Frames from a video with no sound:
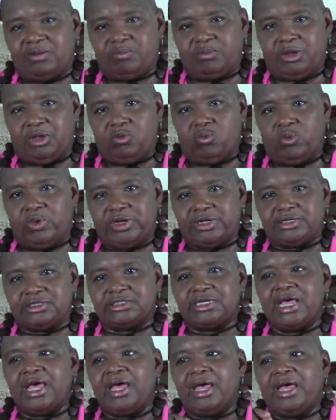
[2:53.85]
me was
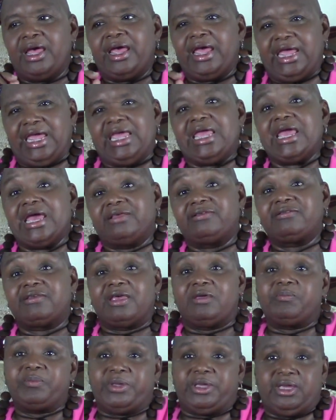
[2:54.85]

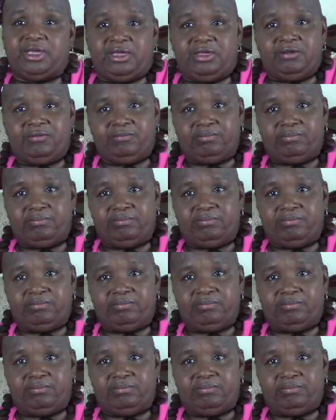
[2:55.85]
ASAP.